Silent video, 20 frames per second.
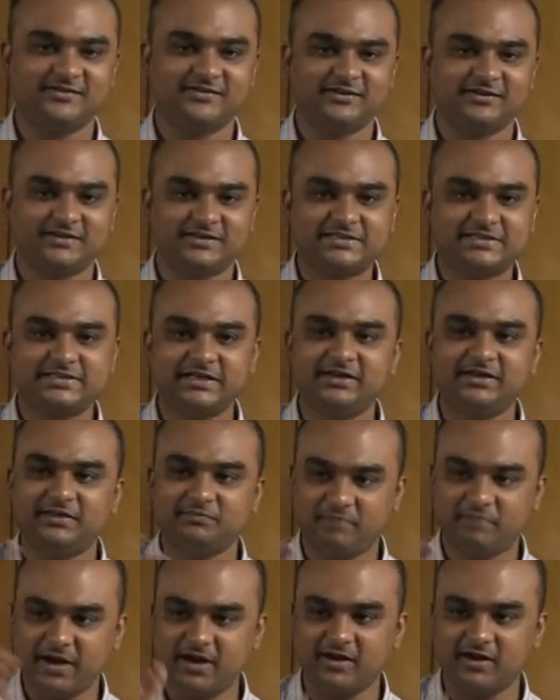it is still
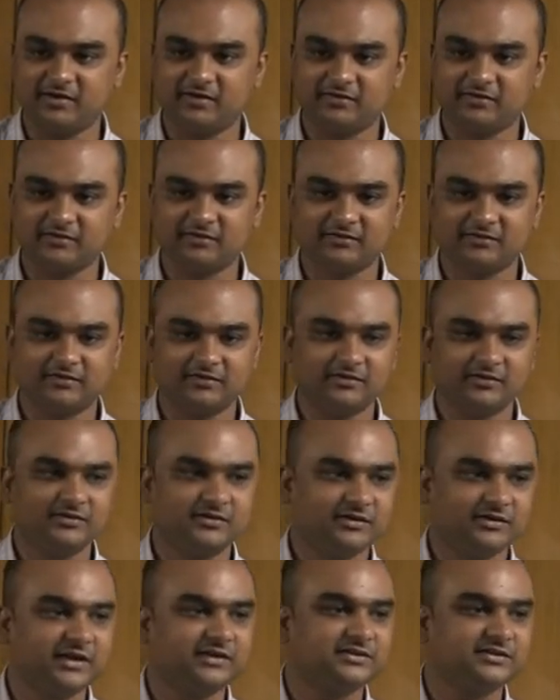dependent,
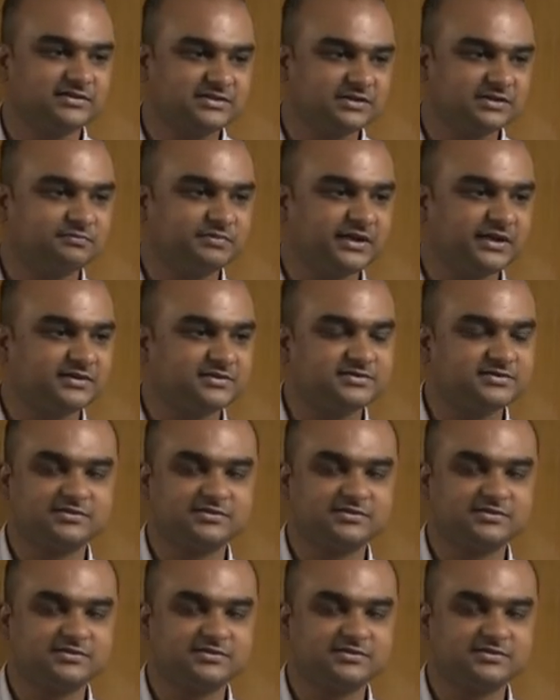like the GPS,